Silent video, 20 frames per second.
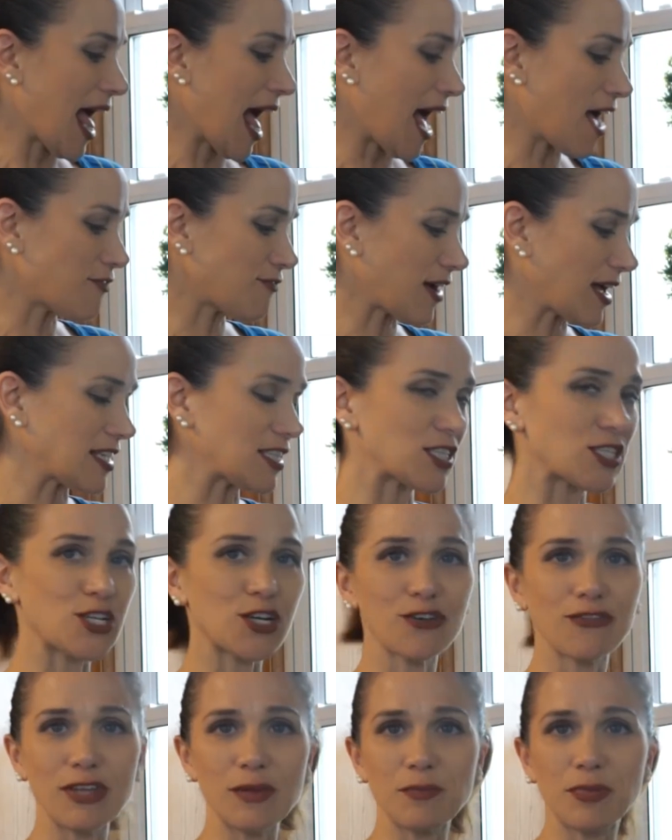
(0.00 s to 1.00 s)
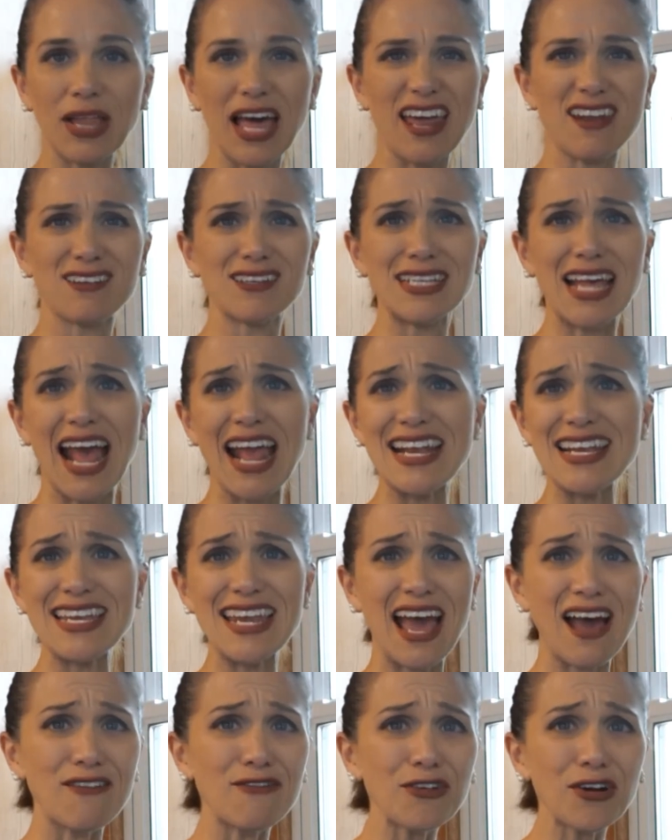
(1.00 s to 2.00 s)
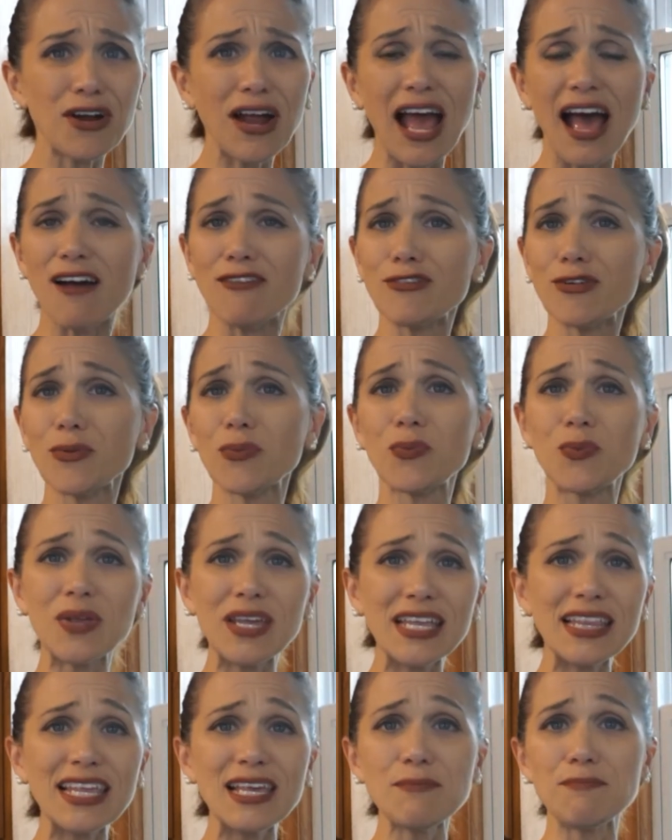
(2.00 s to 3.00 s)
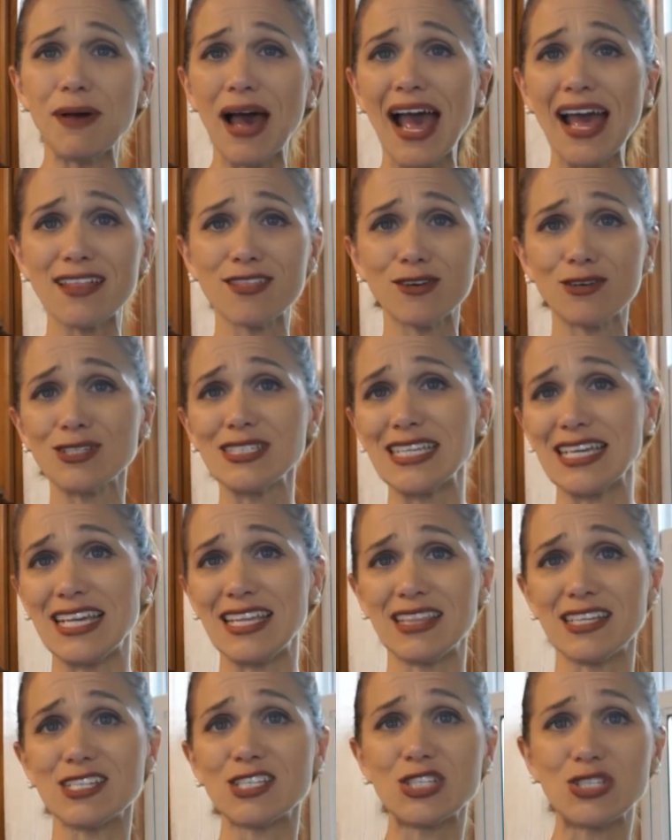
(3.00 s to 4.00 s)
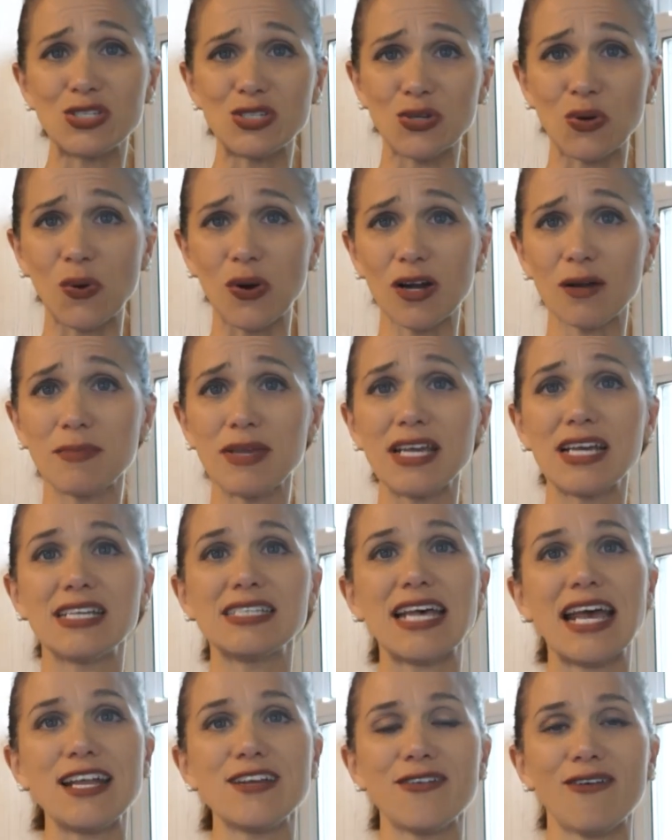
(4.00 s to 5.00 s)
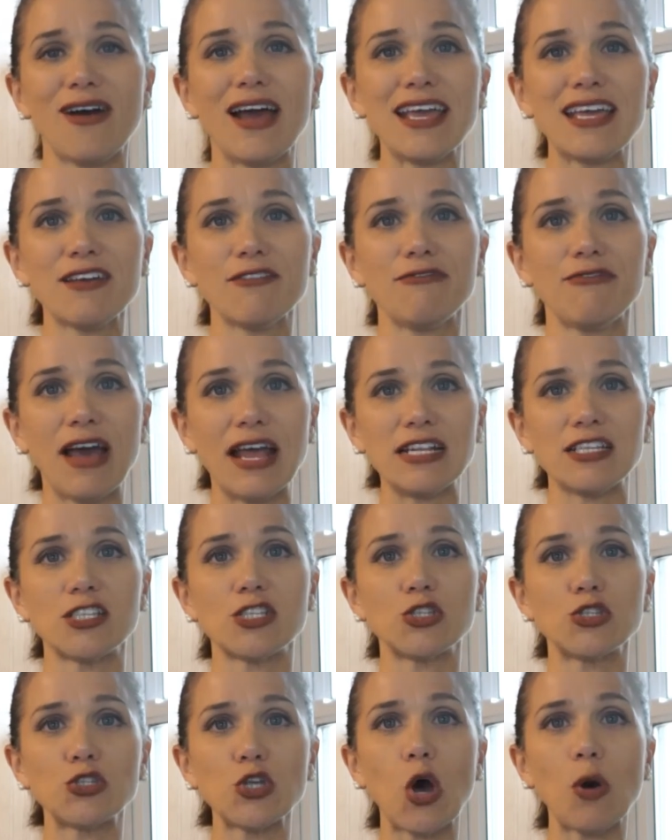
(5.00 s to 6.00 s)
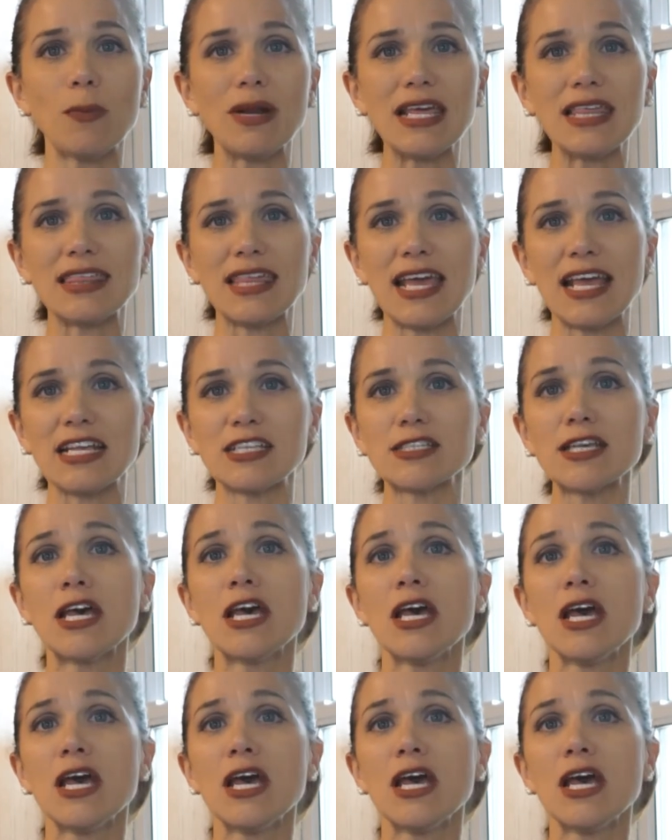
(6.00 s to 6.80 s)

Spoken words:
I find serving platters. I never ever really buy those in the store because I know I can find so many things